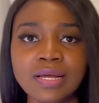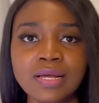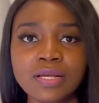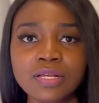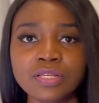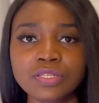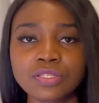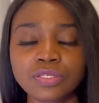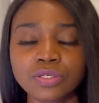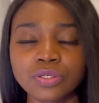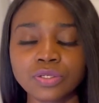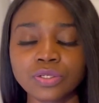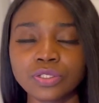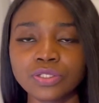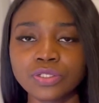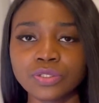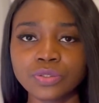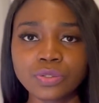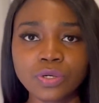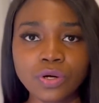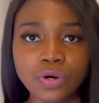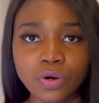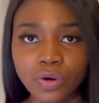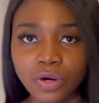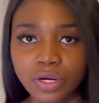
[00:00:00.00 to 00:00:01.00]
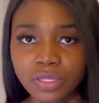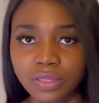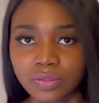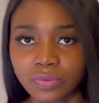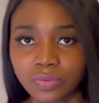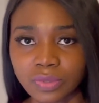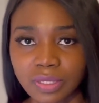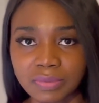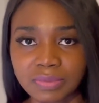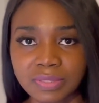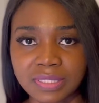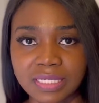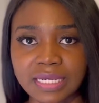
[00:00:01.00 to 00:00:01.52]
So you go on the
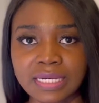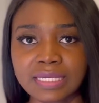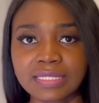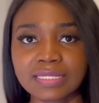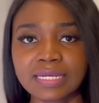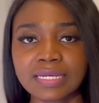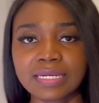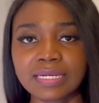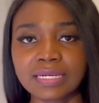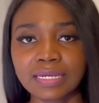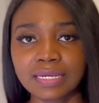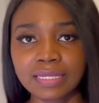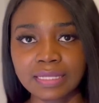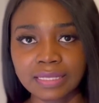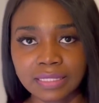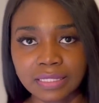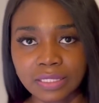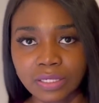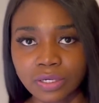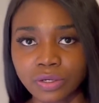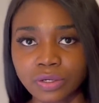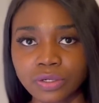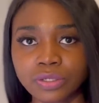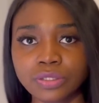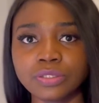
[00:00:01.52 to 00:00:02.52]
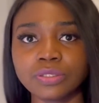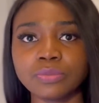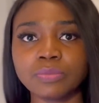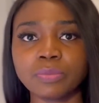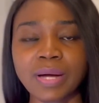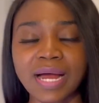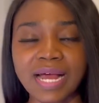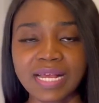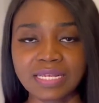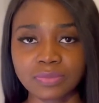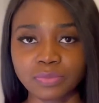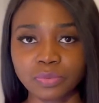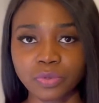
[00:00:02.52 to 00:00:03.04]
website and click on
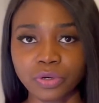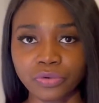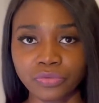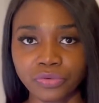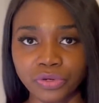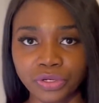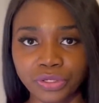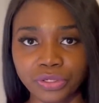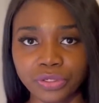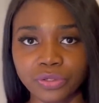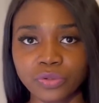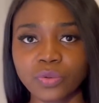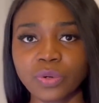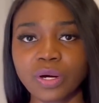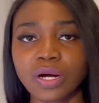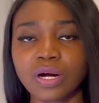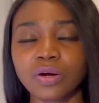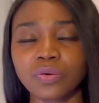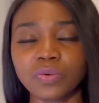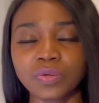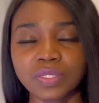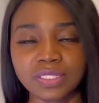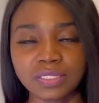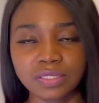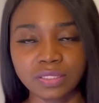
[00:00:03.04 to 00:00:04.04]
Passport Renewal.